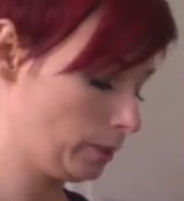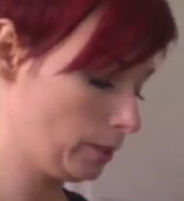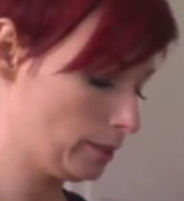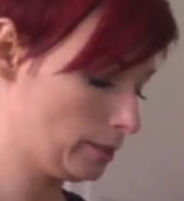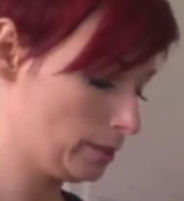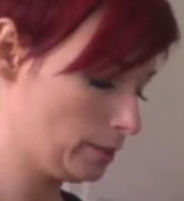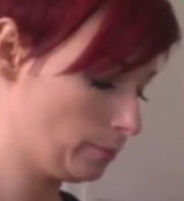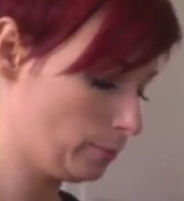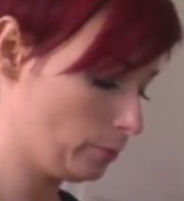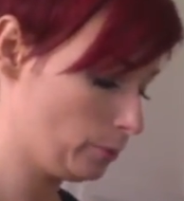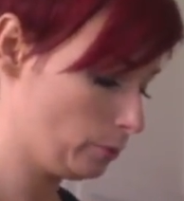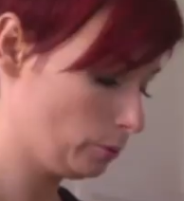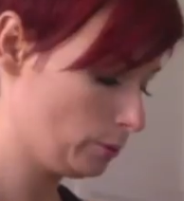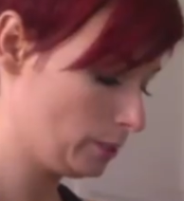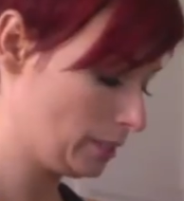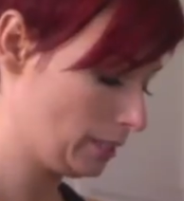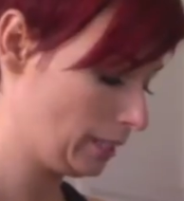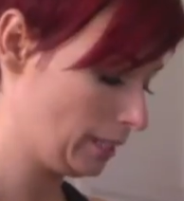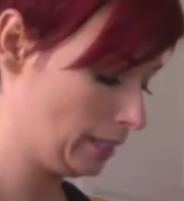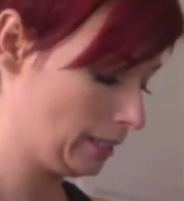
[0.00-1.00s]
plus the
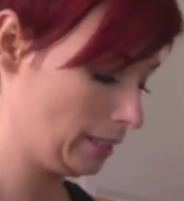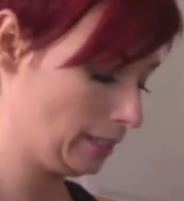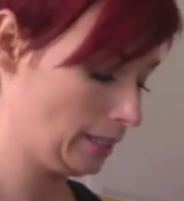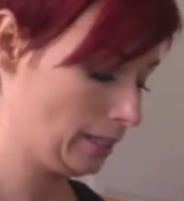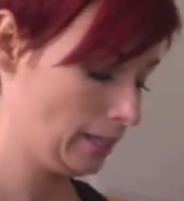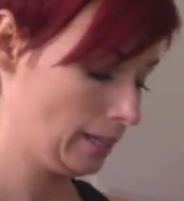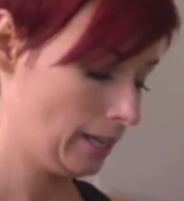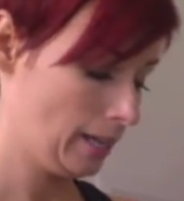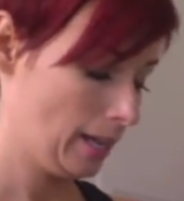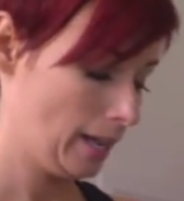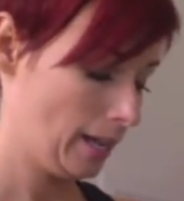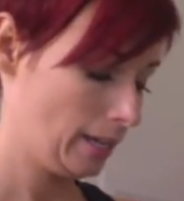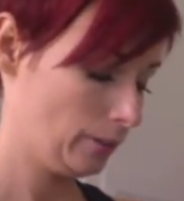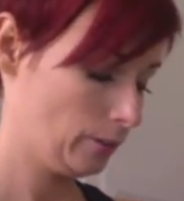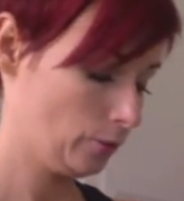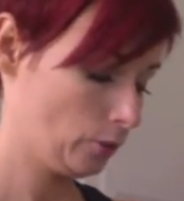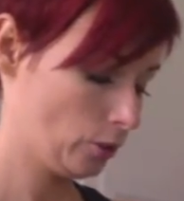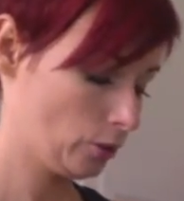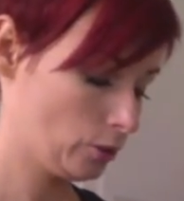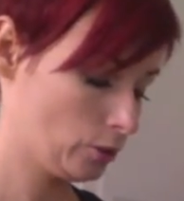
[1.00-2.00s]
protein.
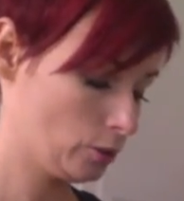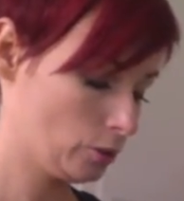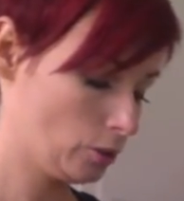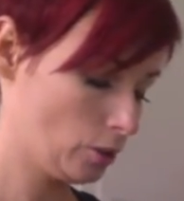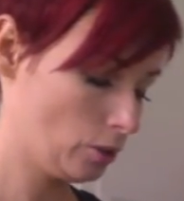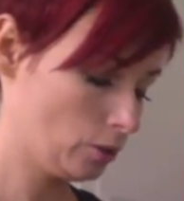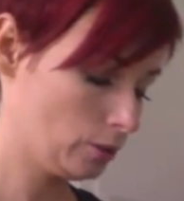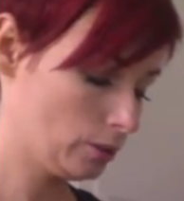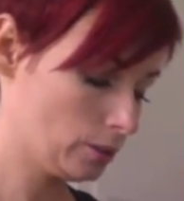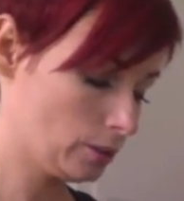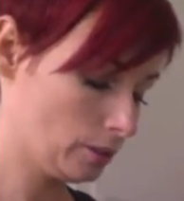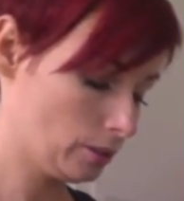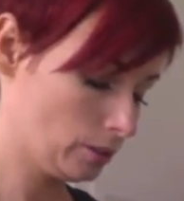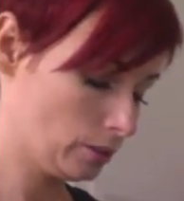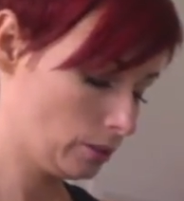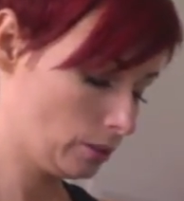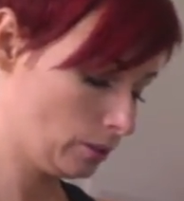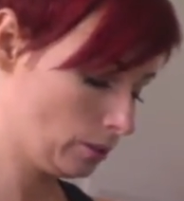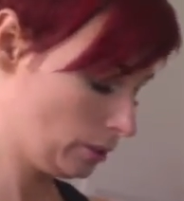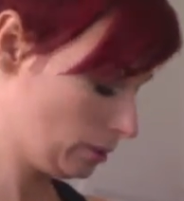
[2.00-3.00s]
You've got the salt
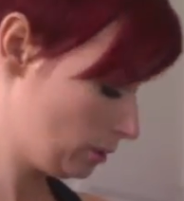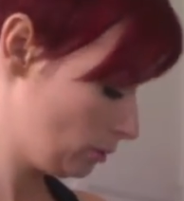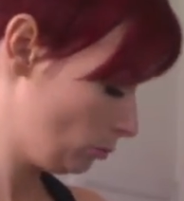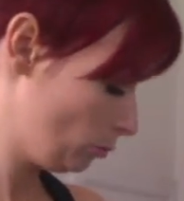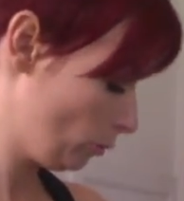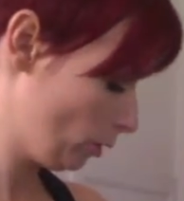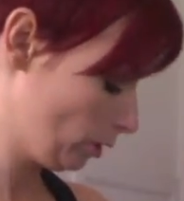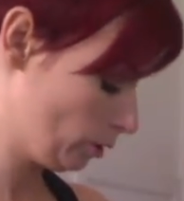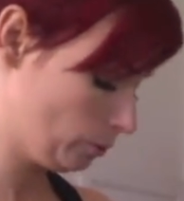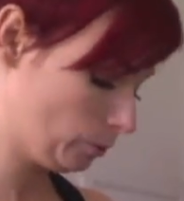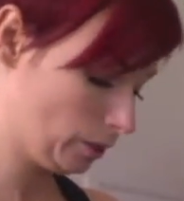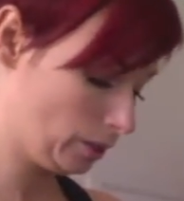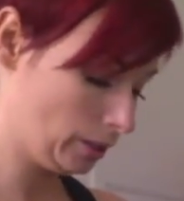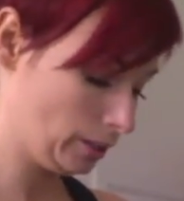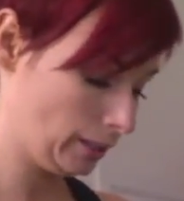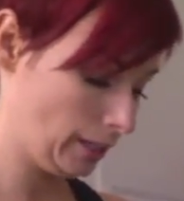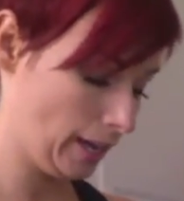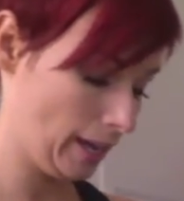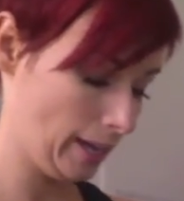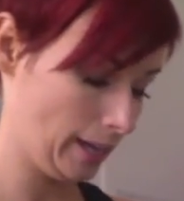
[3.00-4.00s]
to work with
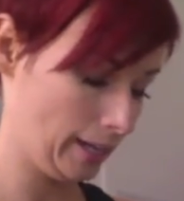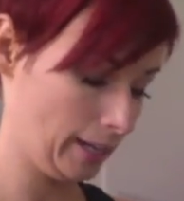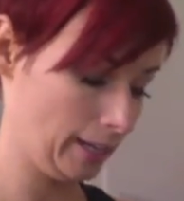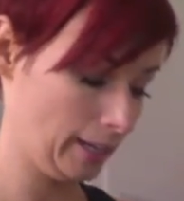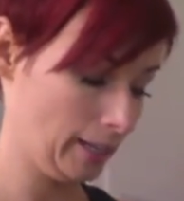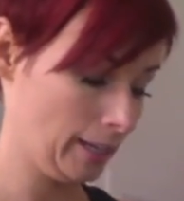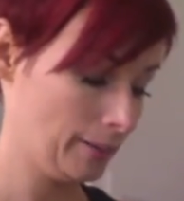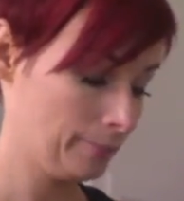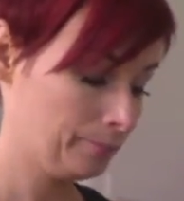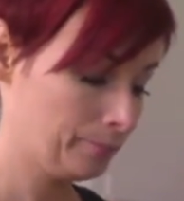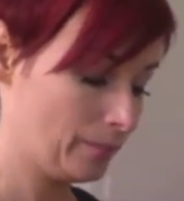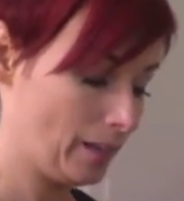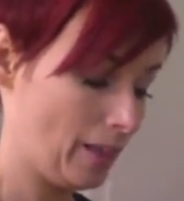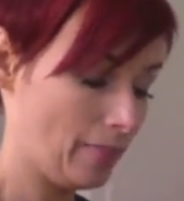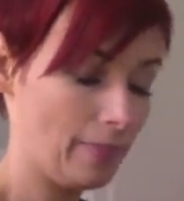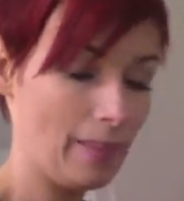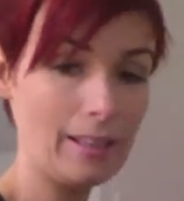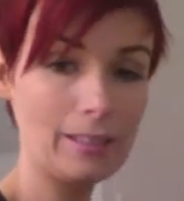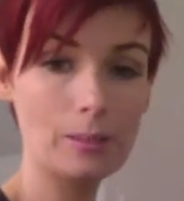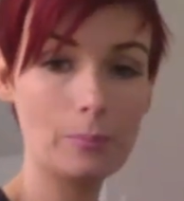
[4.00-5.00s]
the egg,
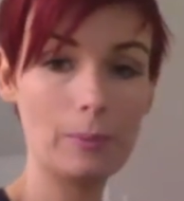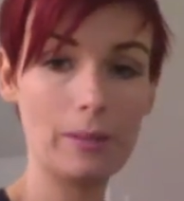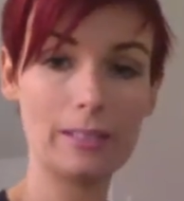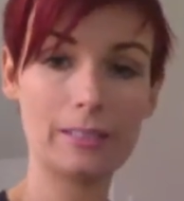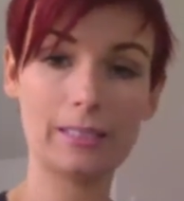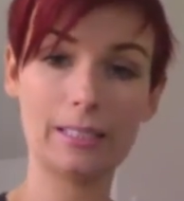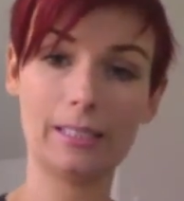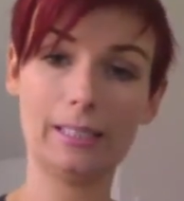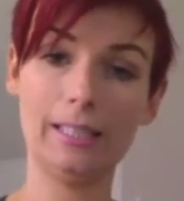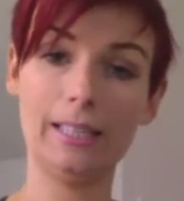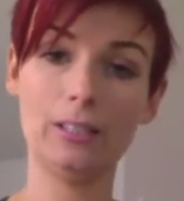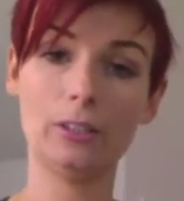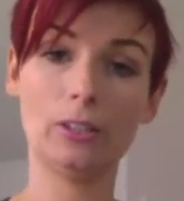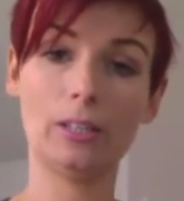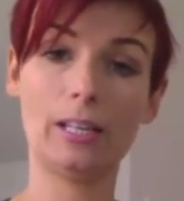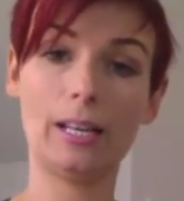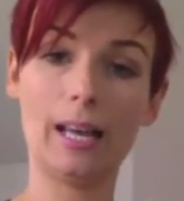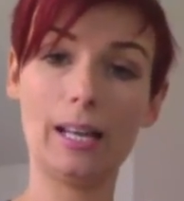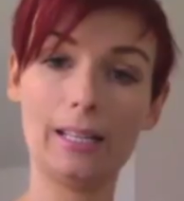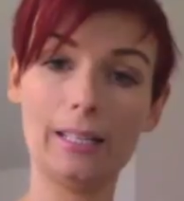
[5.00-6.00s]
and that's basically it. You
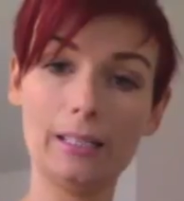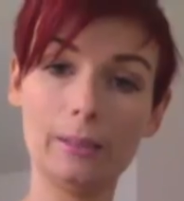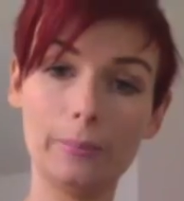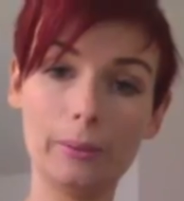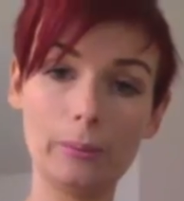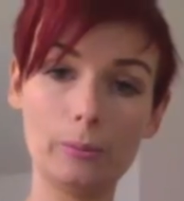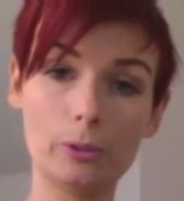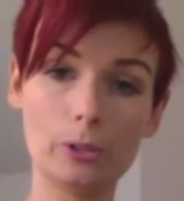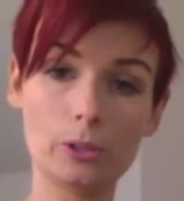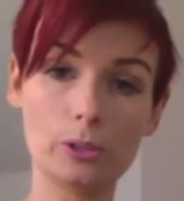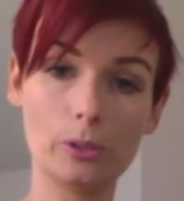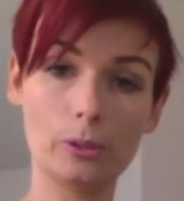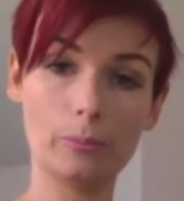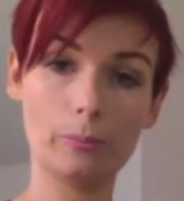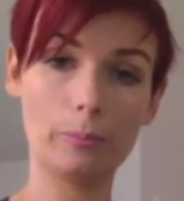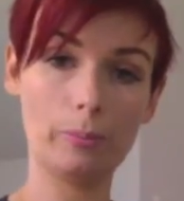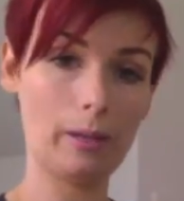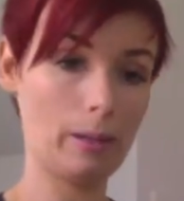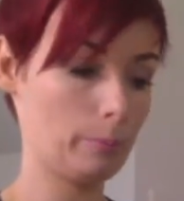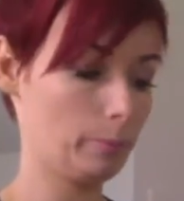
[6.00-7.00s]
can add a little bit more salt
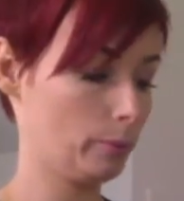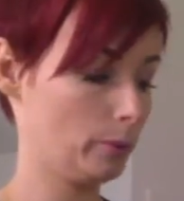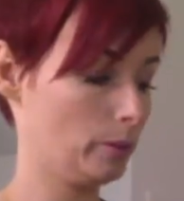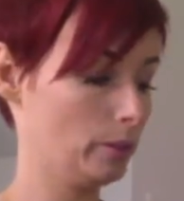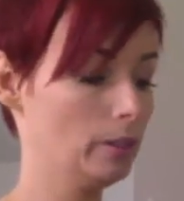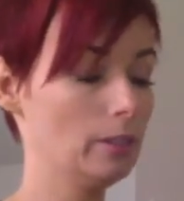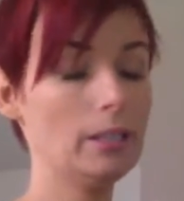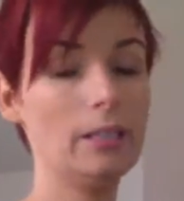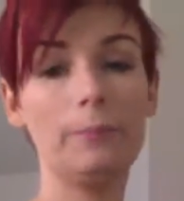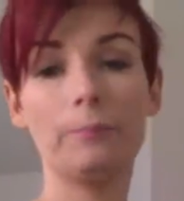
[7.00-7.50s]
and pepper.